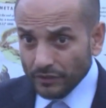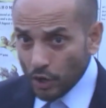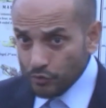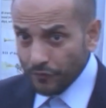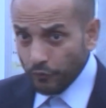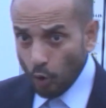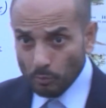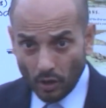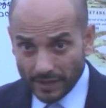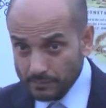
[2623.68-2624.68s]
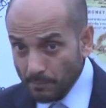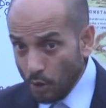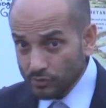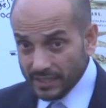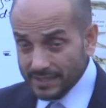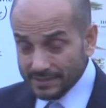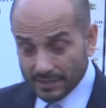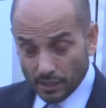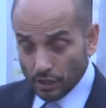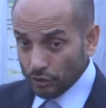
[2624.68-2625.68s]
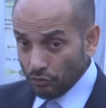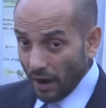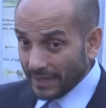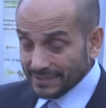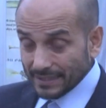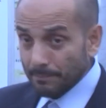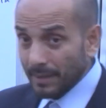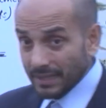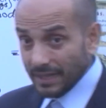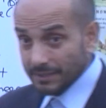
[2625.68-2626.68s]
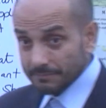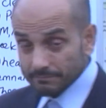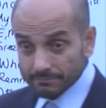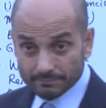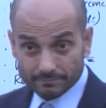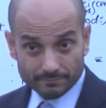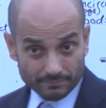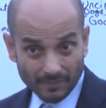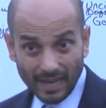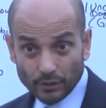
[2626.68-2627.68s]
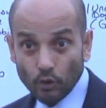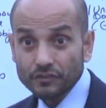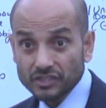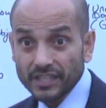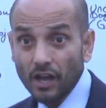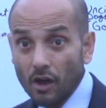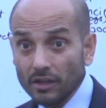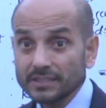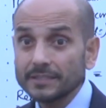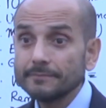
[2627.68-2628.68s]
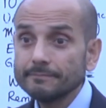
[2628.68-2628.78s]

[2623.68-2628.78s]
of those reform lines Moses, Christ, Miller, and obviously ours.